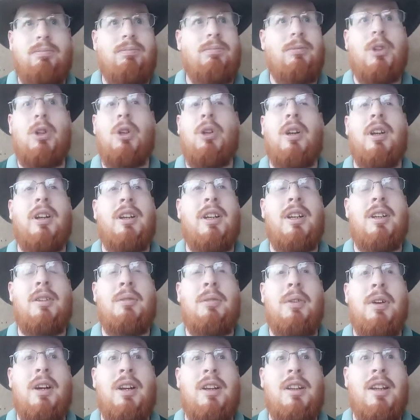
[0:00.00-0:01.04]
couldn't
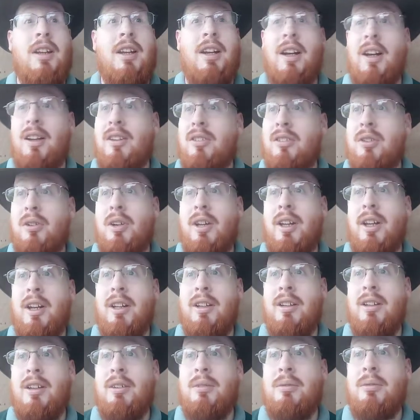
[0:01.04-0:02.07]
identify it then. I still can't
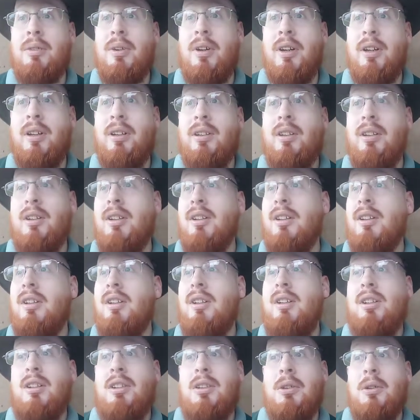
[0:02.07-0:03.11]
identify it.
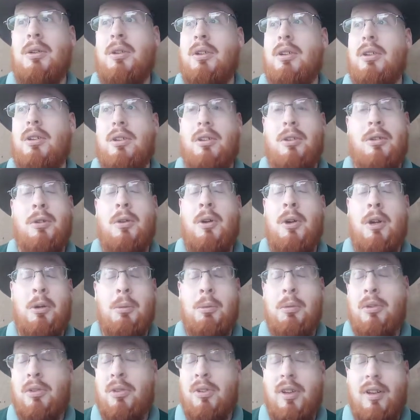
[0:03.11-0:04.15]
You'll hear
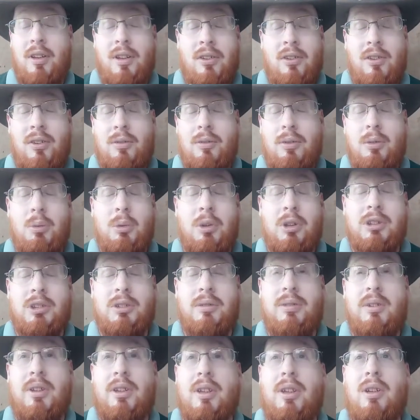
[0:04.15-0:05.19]
me say this if you watch a
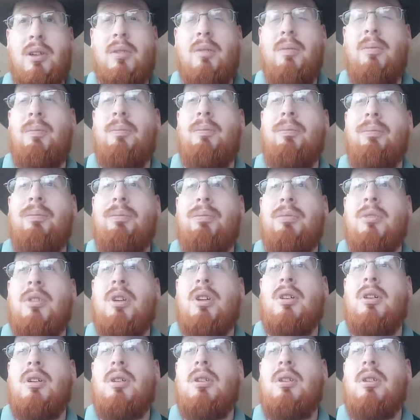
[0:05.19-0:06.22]
video.
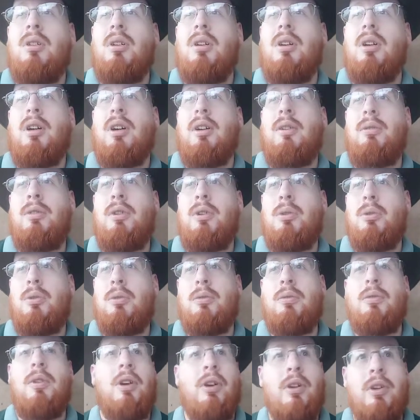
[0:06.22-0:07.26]
I've used
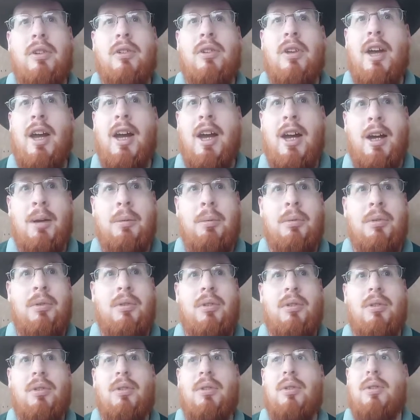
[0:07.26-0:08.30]
various
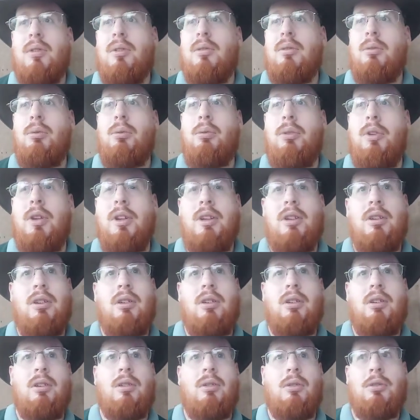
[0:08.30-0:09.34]
apps that
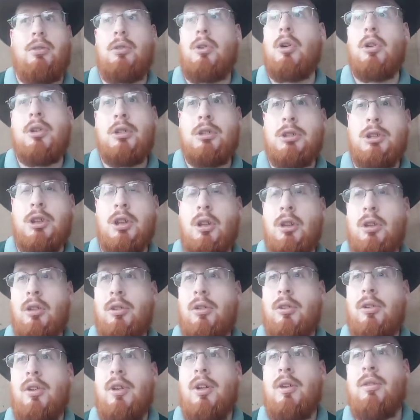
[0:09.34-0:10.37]
are star
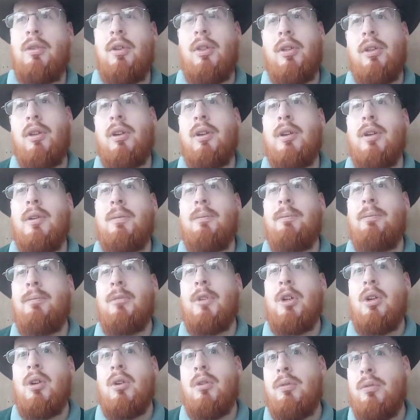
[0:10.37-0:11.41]
charts and everything,
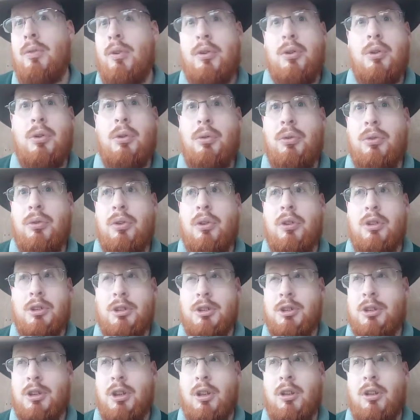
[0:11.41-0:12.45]
physical star
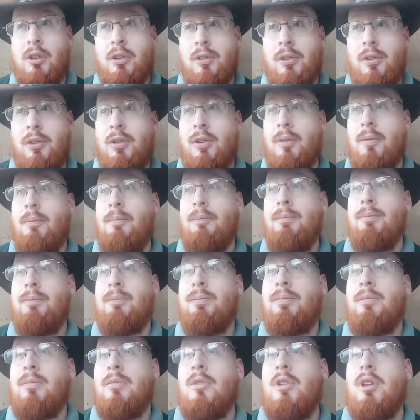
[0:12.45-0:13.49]
charts,
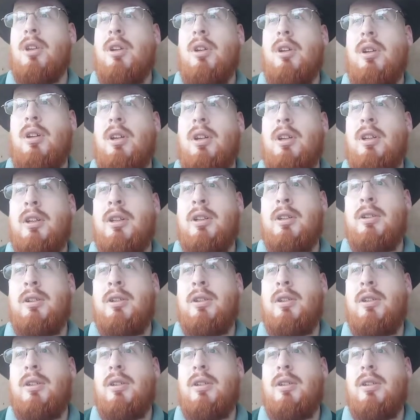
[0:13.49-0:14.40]
and